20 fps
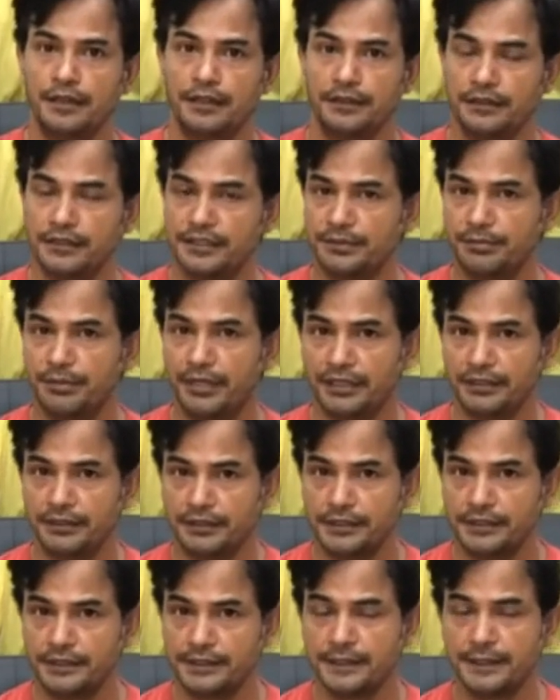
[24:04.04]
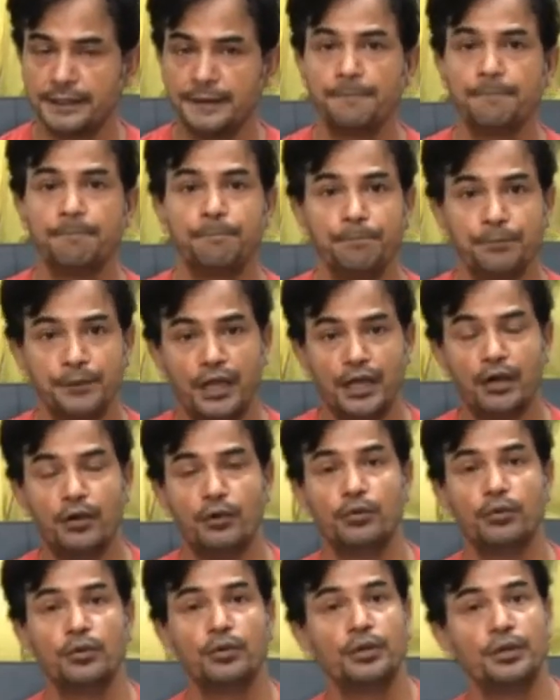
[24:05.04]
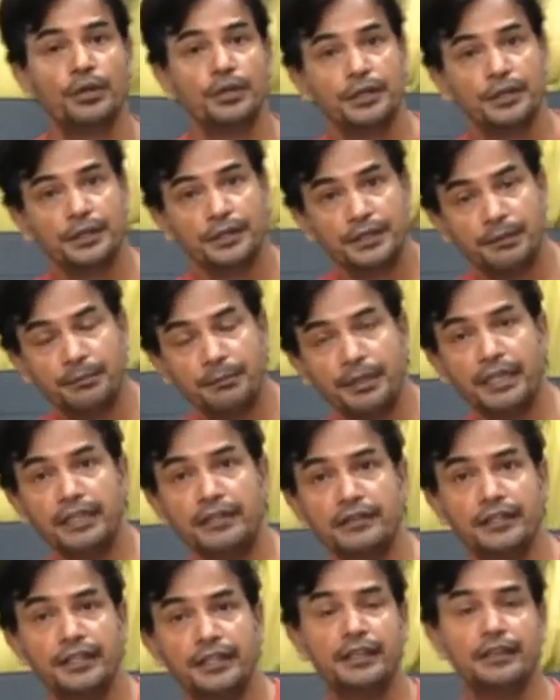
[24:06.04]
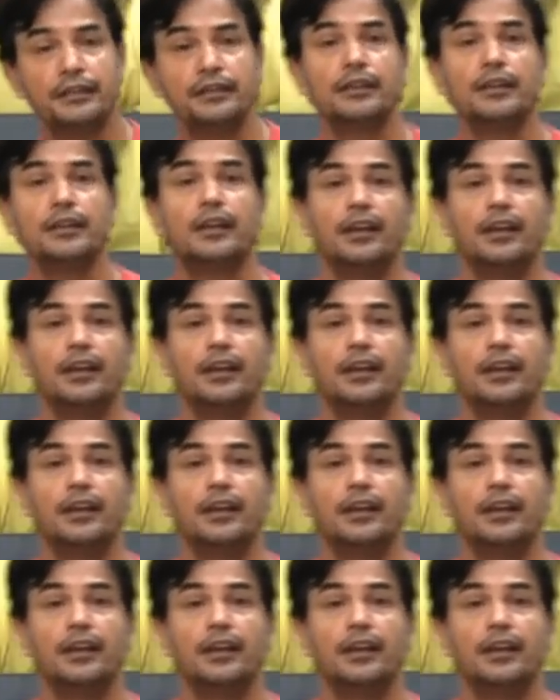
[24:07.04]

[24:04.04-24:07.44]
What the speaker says: this practice. Now, the main thing,